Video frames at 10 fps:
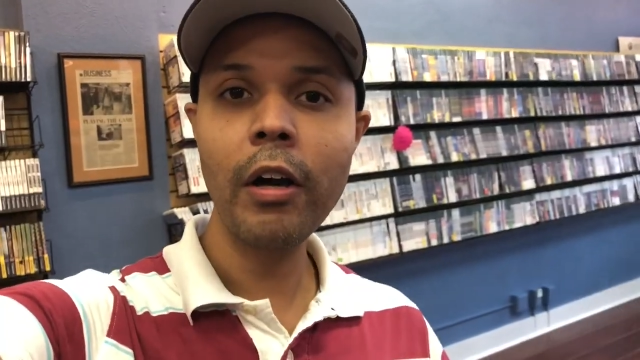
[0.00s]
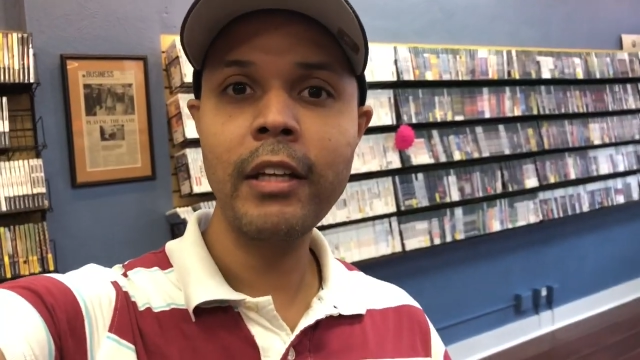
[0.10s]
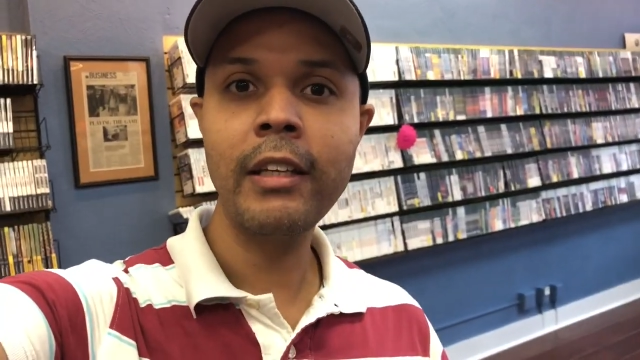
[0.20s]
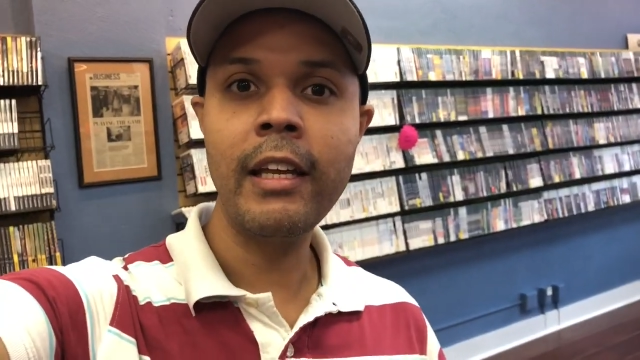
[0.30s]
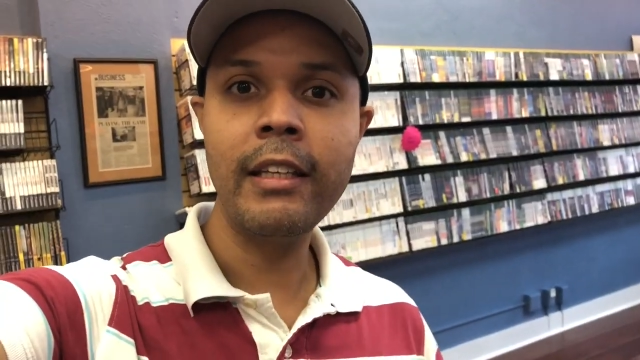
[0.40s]

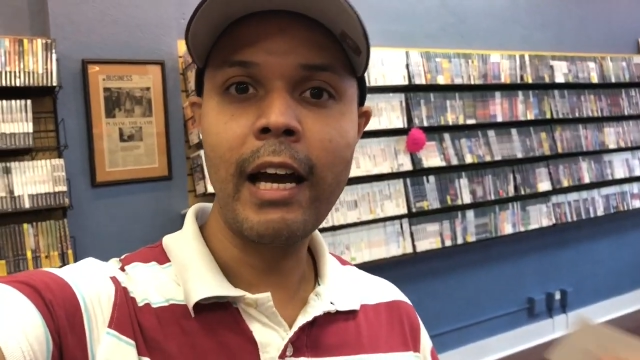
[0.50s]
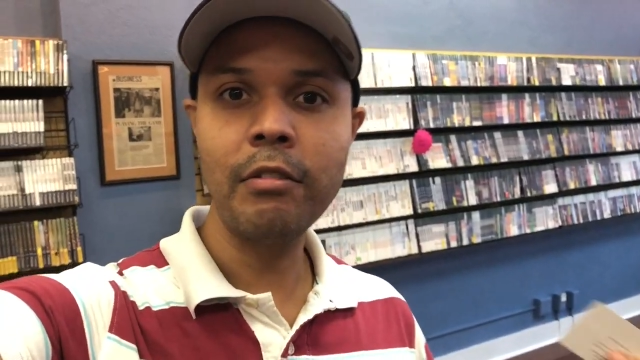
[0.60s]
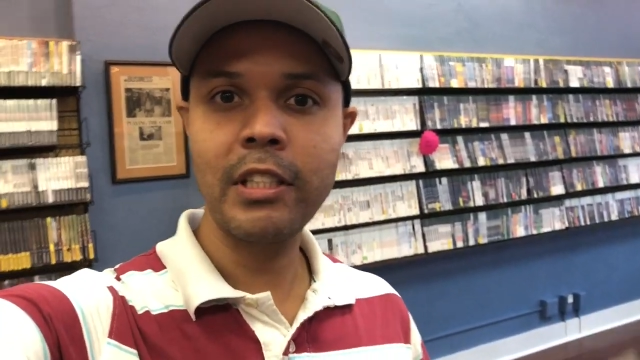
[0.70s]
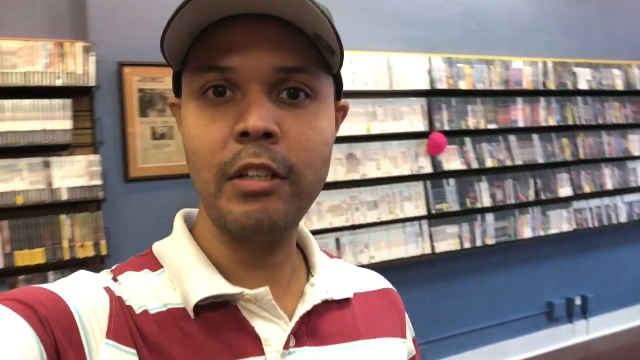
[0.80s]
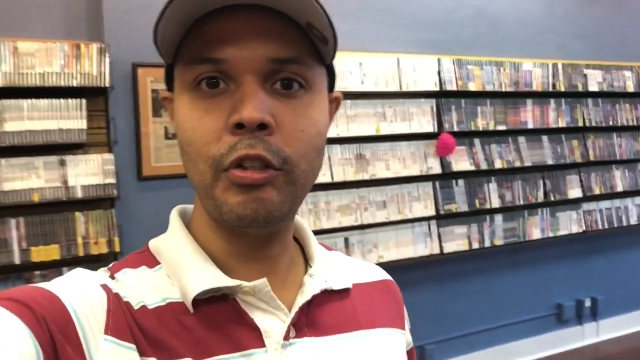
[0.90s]
walking in
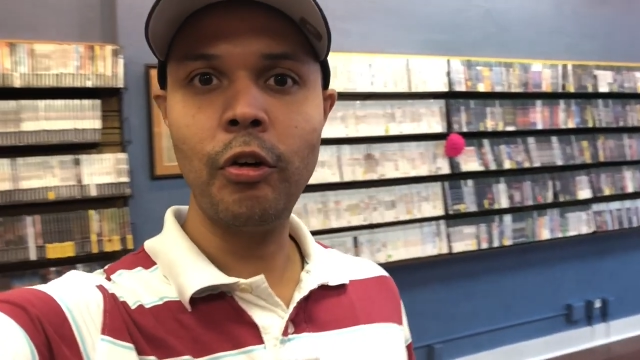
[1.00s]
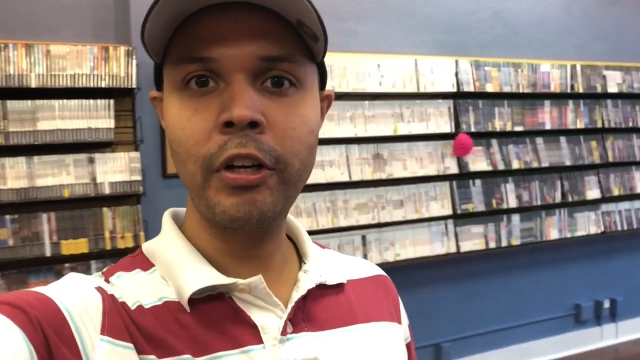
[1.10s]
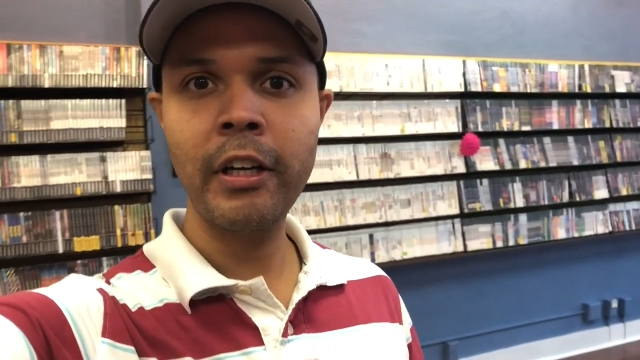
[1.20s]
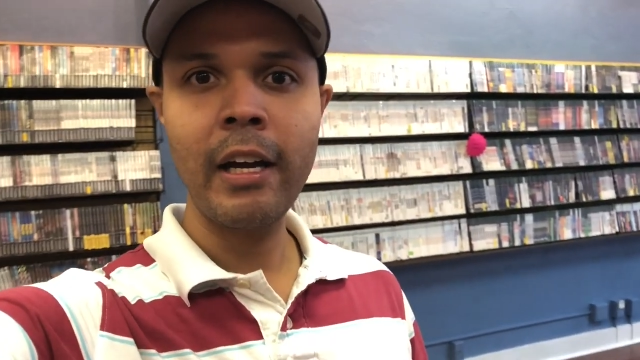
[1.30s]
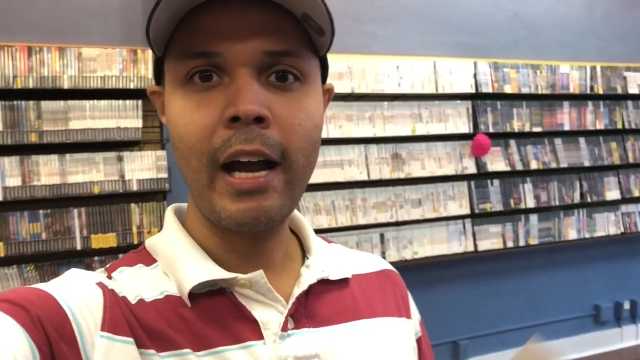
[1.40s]
downtown
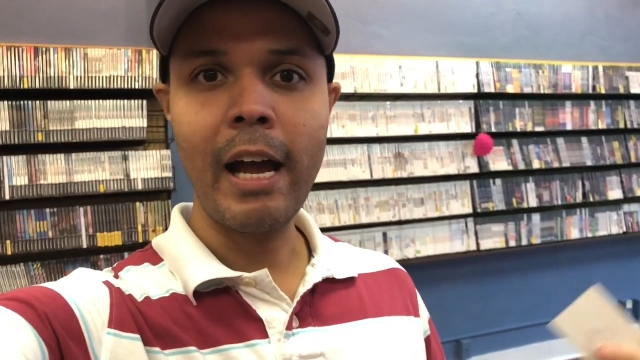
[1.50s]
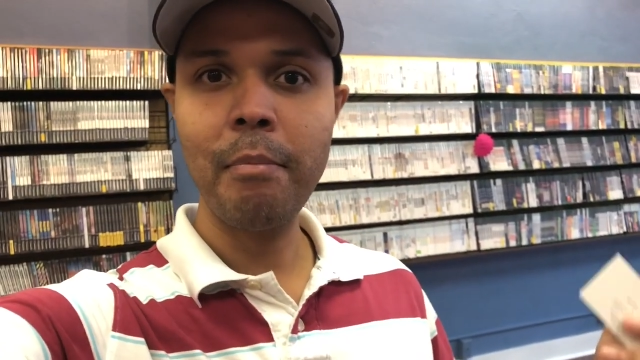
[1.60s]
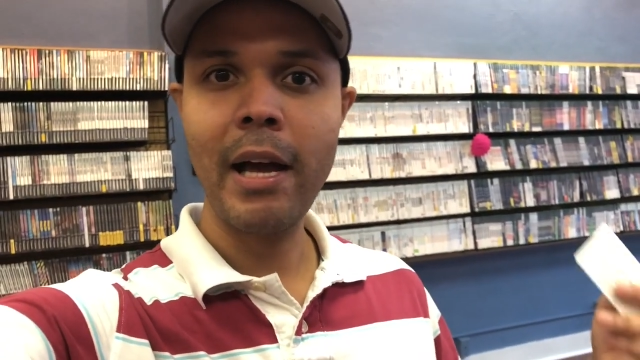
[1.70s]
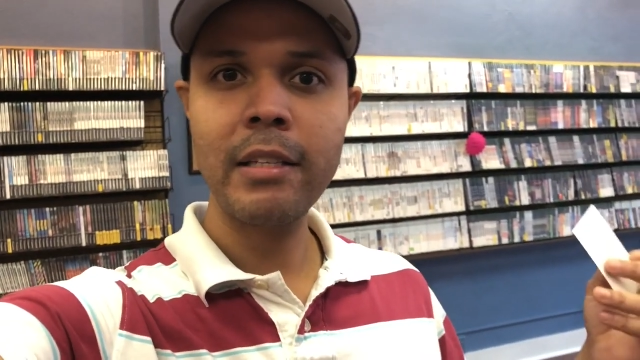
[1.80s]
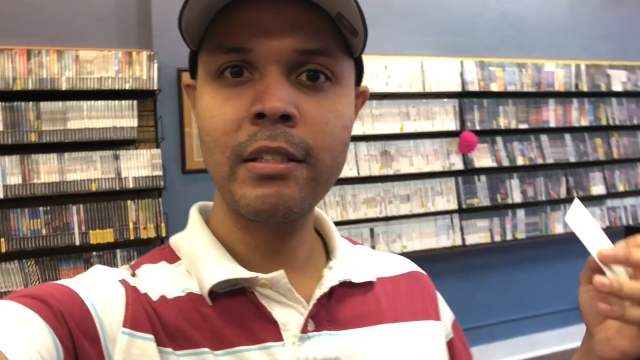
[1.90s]
York, I
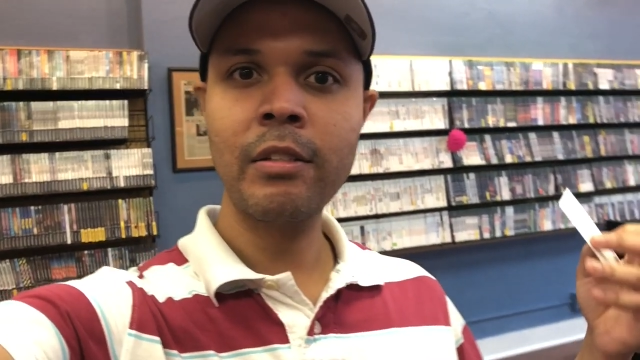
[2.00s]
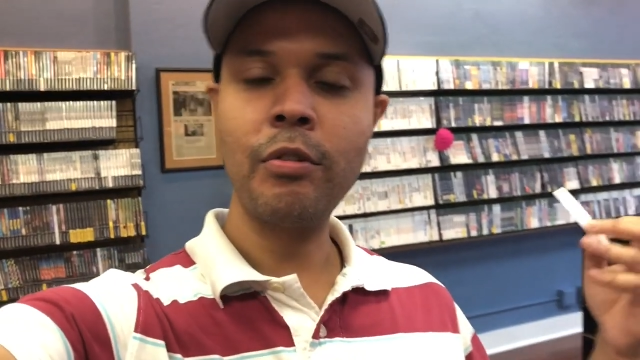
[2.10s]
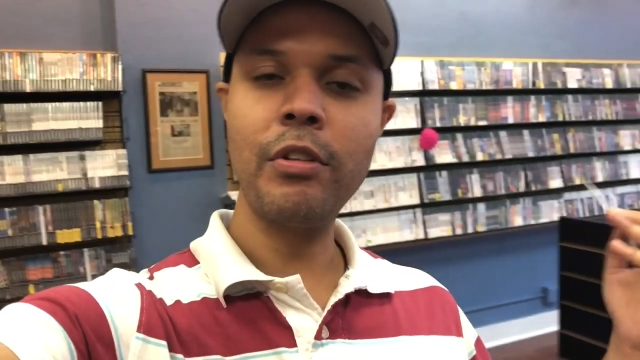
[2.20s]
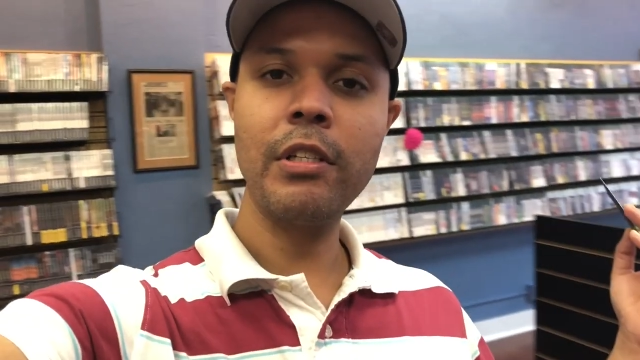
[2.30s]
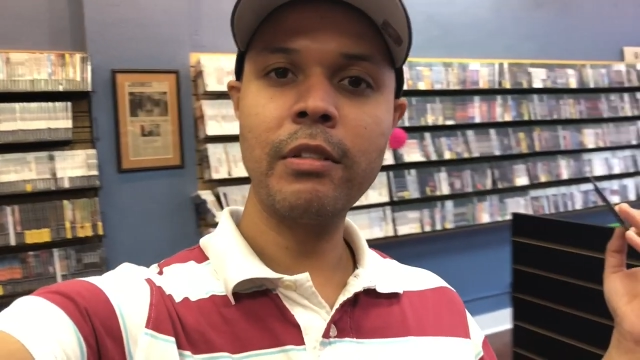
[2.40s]
passed
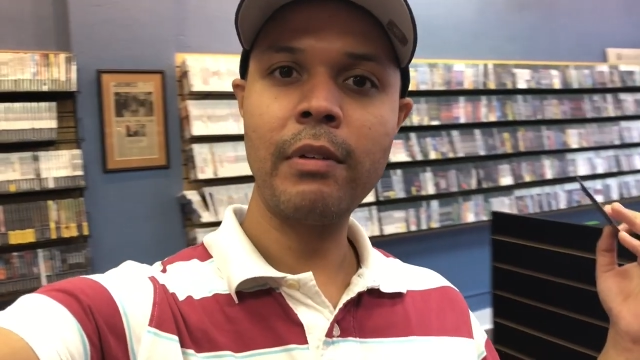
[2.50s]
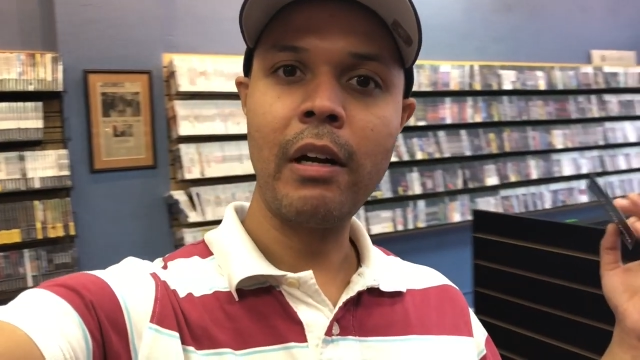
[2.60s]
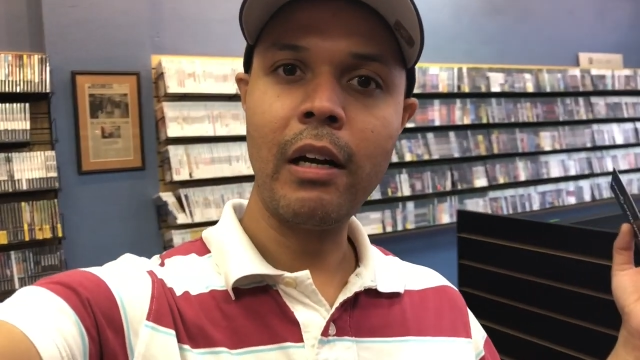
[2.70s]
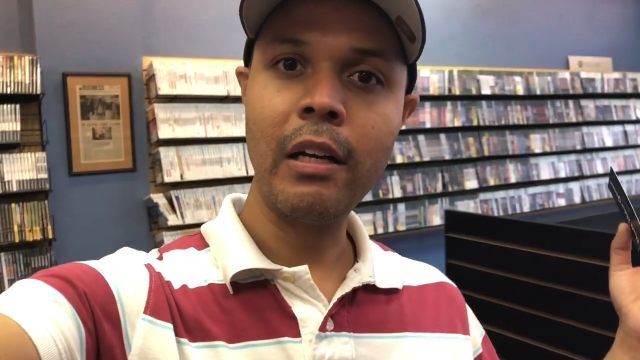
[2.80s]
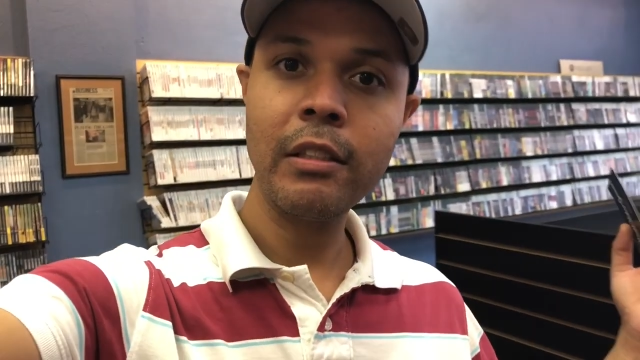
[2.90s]
through this
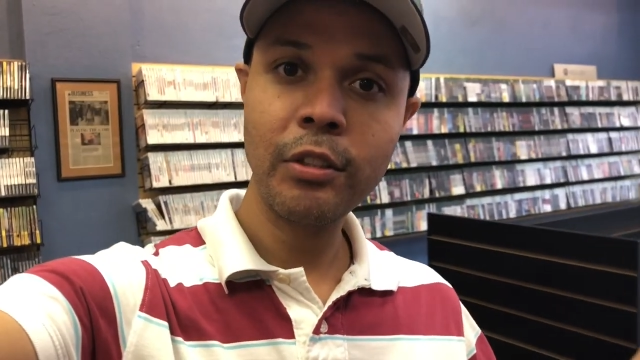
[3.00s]
uh,